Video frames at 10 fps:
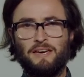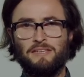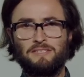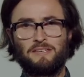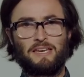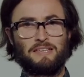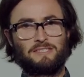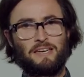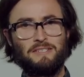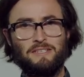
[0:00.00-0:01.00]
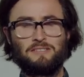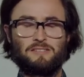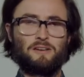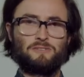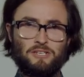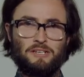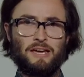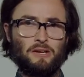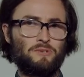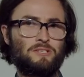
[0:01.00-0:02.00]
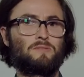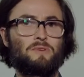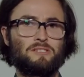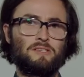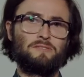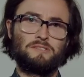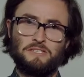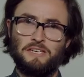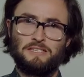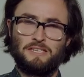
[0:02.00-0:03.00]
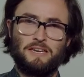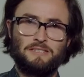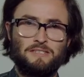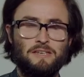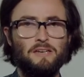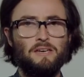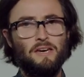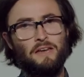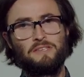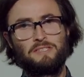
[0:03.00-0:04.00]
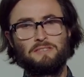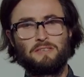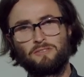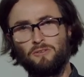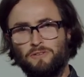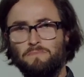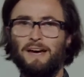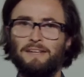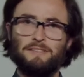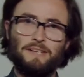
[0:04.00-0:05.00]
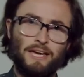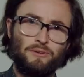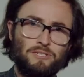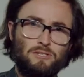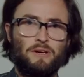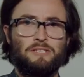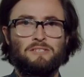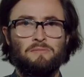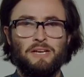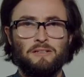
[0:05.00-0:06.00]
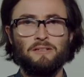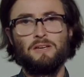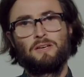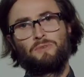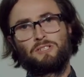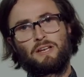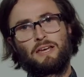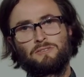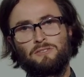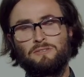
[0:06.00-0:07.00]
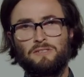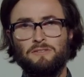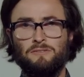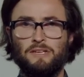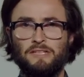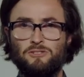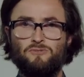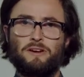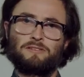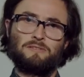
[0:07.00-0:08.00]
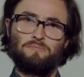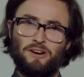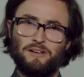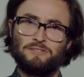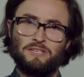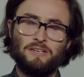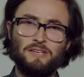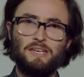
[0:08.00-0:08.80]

at is the Cascading Style Sheet language, otherwise known as CSS. And this is the sort of companion language to HTML, which allows you to instruct the browser